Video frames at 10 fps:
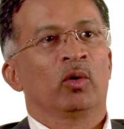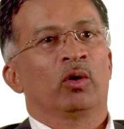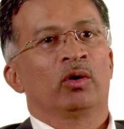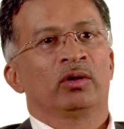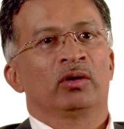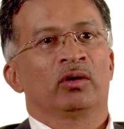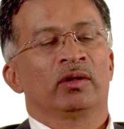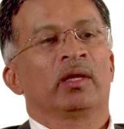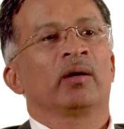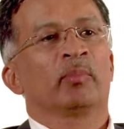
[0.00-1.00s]
on
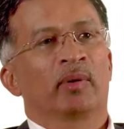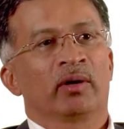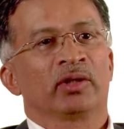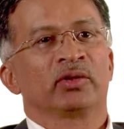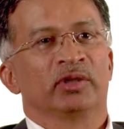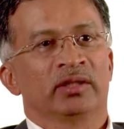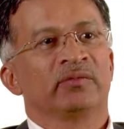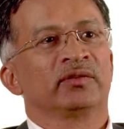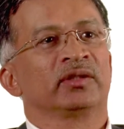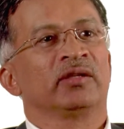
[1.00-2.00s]
on their part to
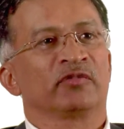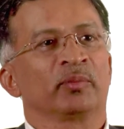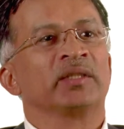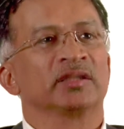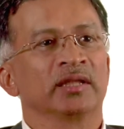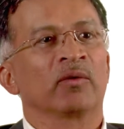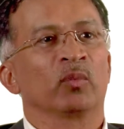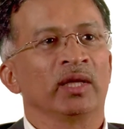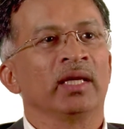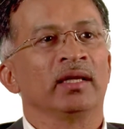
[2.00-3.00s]
deliver the information that
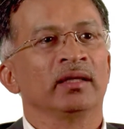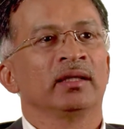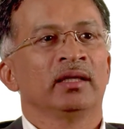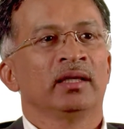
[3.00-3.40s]
we need.